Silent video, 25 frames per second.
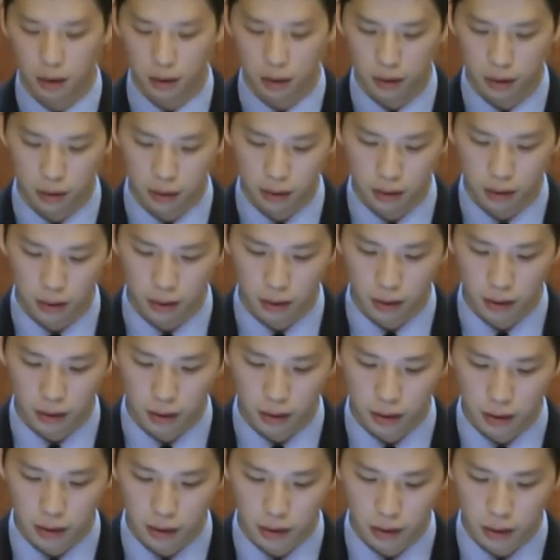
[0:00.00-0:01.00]

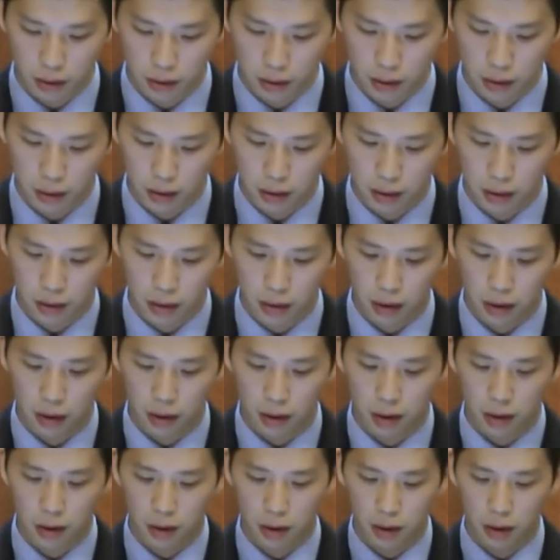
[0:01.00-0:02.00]

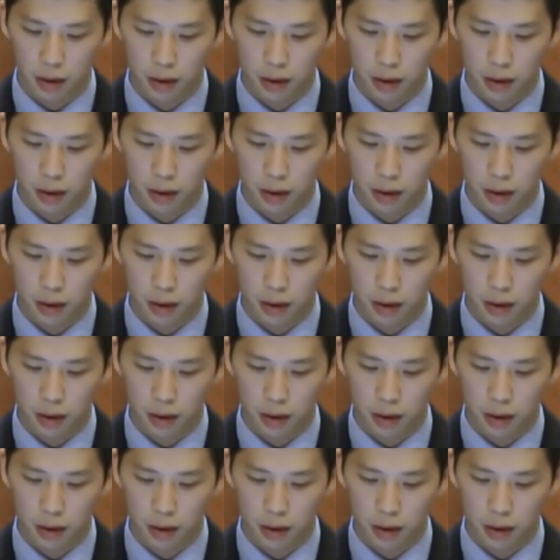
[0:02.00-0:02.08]
No one is speaking in this clip.